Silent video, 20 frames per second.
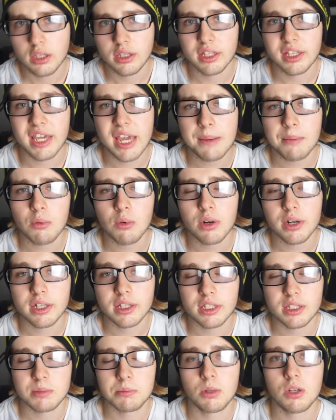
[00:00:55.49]
The camera work
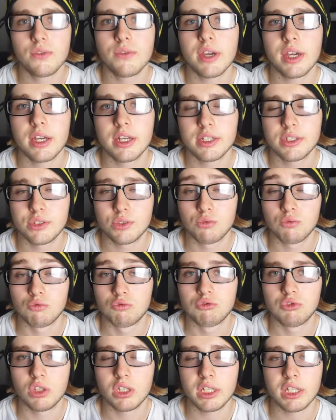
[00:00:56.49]
in this movie is
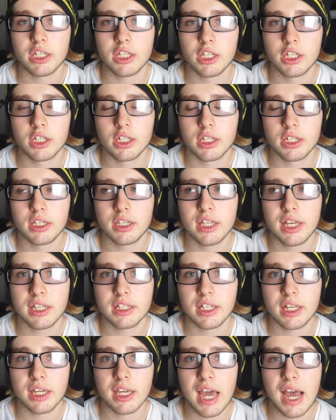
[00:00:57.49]
really good. They
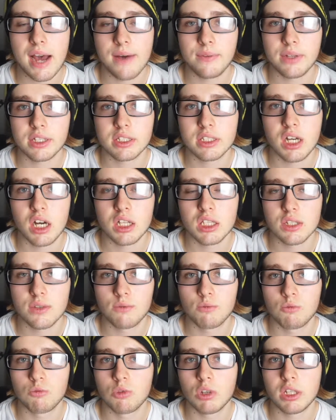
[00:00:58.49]
have tons
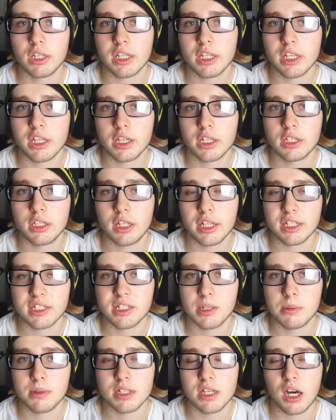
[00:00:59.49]
of really good
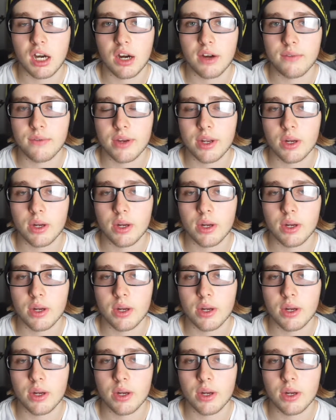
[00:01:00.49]
cinematography